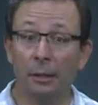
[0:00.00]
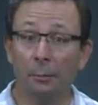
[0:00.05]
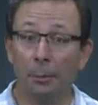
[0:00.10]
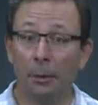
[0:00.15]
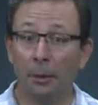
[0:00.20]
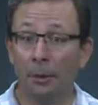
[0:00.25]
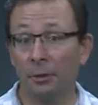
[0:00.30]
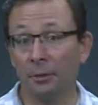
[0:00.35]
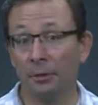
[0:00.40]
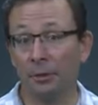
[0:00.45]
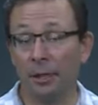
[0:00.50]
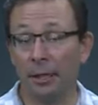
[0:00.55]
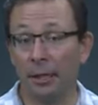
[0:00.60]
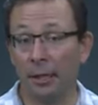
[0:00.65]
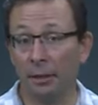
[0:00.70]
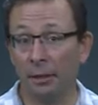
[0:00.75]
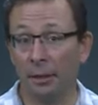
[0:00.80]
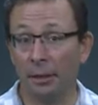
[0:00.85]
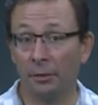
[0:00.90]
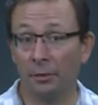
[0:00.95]
boat
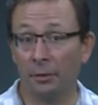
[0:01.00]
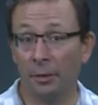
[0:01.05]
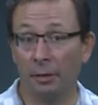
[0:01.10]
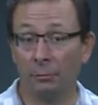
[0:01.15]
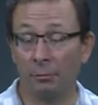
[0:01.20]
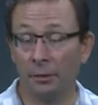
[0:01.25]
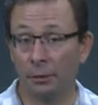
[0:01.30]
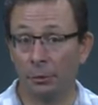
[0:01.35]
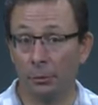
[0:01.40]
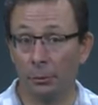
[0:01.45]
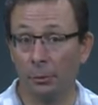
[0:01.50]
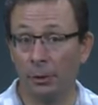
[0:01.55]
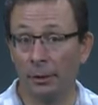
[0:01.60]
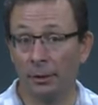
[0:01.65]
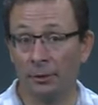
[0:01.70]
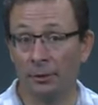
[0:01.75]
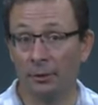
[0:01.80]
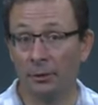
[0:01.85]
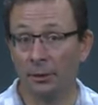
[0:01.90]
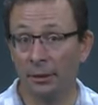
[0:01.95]
and actually have their school
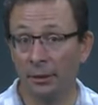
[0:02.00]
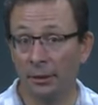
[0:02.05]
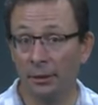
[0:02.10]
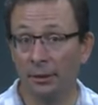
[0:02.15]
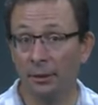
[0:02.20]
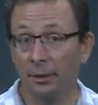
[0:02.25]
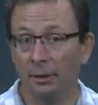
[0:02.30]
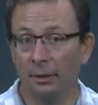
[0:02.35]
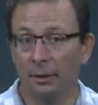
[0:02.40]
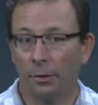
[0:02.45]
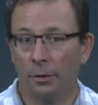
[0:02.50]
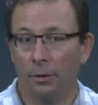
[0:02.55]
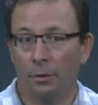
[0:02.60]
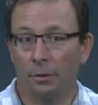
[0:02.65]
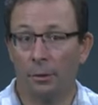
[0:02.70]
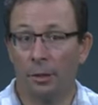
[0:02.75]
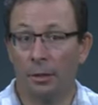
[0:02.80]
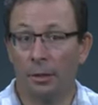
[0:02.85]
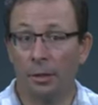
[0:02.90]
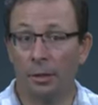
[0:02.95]
lessons there.
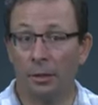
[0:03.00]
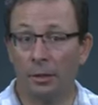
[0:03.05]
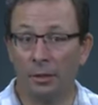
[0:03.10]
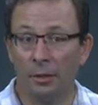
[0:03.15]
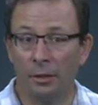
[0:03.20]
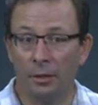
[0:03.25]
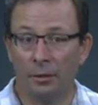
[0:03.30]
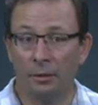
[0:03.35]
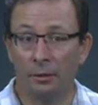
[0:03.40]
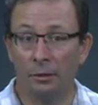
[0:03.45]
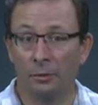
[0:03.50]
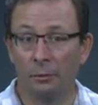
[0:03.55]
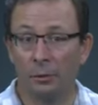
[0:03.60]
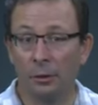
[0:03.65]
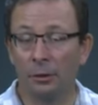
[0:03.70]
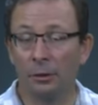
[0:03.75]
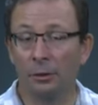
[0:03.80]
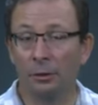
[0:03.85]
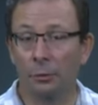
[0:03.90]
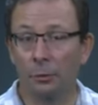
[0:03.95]
This
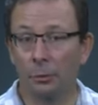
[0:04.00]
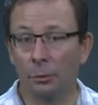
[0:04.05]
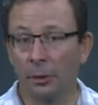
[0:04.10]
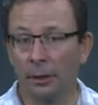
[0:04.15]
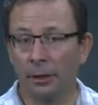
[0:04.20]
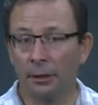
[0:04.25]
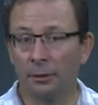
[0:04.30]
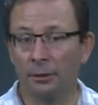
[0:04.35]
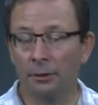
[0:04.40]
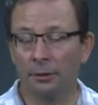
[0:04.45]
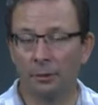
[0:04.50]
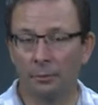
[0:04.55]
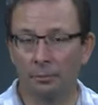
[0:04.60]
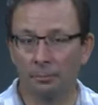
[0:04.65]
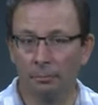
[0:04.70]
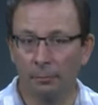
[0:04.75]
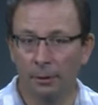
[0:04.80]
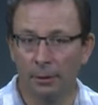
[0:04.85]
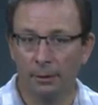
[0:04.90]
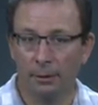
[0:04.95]
floating school has
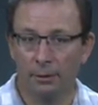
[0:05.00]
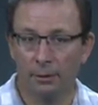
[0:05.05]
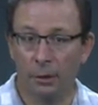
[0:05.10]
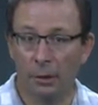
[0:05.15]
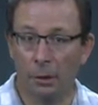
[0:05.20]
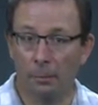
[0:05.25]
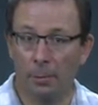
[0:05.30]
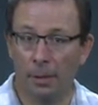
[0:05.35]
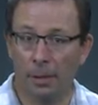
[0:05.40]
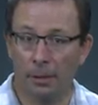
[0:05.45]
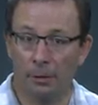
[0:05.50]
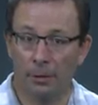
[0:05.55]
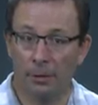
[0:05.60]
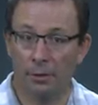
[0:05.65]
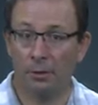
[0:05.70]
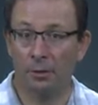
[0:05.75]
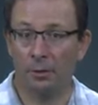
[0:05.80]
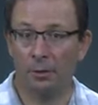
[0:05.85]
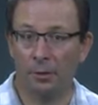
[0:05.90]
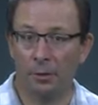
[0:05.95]

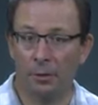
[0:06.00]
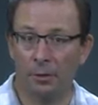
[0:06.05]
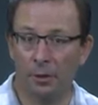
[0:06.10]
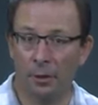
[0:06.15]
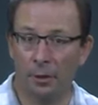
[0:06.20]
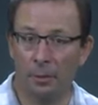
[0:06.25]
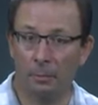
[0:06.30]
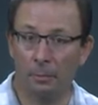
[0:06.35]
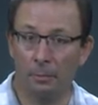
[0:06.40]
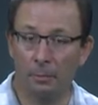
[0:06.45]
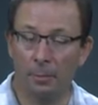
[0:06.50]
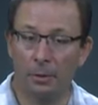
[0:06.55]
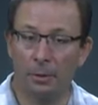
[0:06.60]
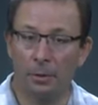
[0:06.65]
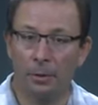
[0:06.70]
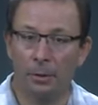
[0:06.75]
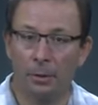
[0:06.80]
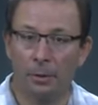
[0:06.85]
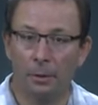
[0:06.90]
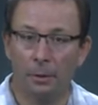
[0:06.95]
solar-powered
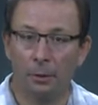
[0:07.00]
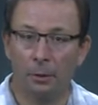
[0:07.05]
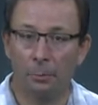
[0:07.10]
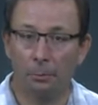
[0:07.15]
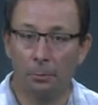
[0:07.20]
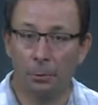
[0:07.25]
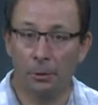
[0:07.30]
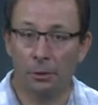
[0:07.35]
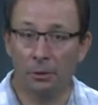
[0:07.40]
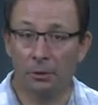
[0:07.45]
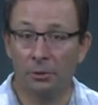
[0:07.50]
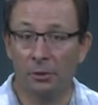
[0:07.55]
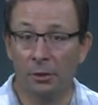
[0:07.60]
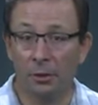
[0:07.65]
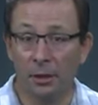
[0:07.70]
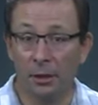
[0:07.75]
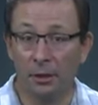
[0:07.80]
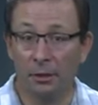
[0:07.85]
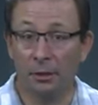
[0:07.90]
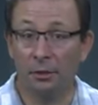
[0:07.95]
computers
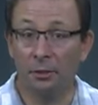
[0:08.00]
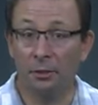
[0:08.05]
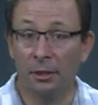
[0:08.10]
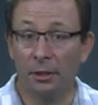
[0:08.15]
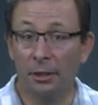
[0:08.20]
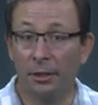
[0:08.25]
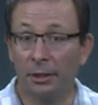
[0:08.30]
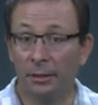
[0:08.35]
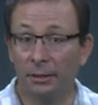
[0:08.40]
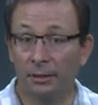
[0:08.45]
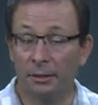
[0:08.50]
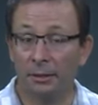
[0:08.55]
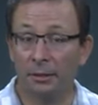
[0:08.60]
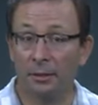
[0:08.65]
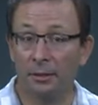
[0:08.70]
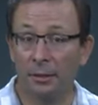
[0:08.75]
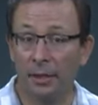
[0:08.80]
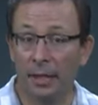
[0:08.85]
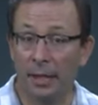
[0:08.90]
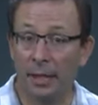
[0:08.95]
and internet
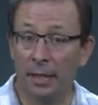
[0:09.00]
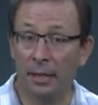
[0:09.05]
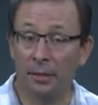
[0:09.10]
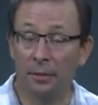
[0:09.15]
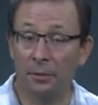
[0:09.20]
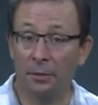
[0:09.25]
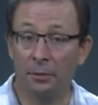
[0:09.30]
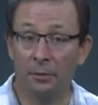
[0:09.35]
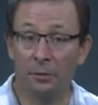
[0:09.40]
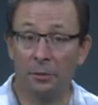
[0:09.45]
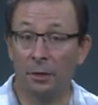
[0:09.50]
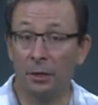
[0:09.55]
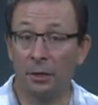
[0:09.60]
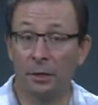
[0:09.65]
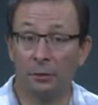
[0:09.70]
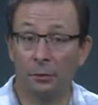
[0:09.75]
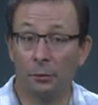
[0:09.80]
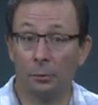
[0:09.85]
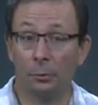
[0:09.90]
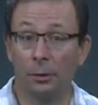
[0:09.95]
access, and the
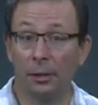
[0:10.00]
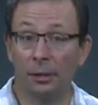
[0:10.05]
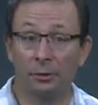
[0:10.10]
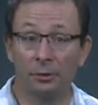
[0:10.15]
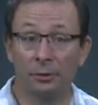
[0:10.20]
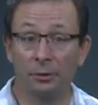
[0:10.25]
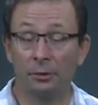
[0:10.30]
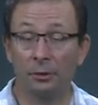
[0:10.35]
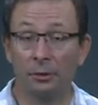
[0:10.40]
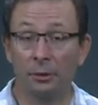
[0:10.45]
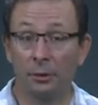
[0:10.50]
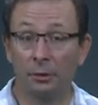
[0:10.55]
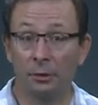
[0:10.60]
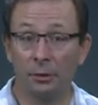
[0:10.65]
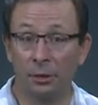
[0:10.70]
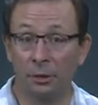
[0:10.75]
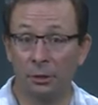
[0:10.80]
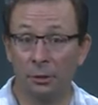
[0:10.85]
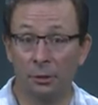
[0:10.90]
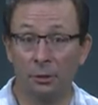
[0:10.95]
school lessons
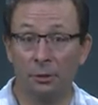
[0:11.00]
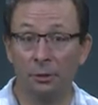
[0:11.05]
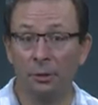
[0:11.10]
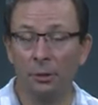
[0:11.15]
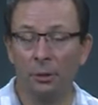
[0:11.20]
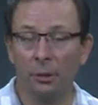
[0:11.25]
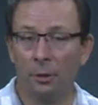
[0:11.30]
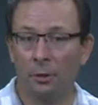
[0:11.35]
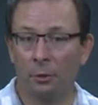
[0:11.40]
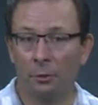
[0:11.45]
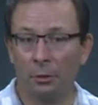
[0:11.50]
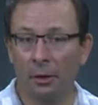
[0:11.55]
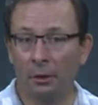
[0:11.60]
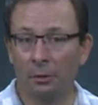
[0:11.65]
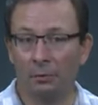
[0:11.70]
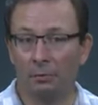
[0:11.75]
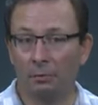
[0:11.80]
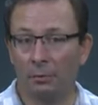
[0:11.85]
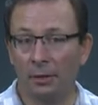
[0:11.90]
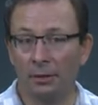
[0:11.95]
continue throughout
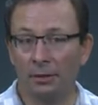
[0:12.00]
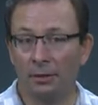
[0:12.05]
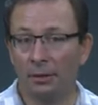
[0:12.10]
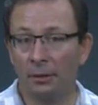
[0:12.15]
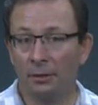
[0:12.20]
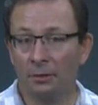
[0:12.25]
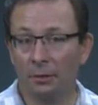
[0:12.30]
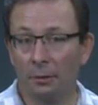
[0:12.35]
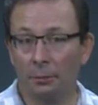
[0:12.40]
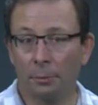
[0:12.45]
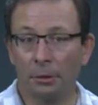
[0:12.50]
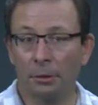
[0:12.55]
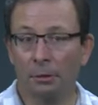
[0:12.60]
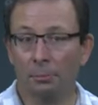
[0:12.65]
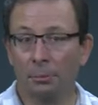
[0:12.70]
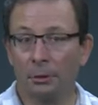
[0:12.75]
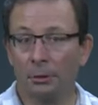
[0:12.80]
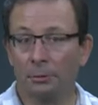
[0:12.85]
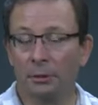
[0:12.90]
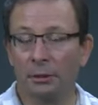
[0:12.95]
the flood season, whereas
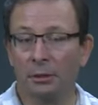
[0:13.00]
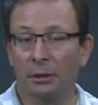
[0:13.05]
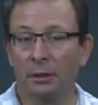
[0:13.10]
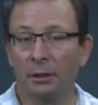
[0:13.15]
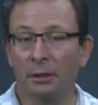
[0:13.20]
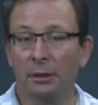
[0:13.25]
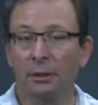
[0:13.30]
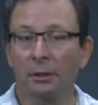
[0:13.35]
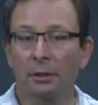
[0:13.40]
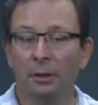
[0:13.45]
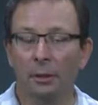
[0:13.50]
previously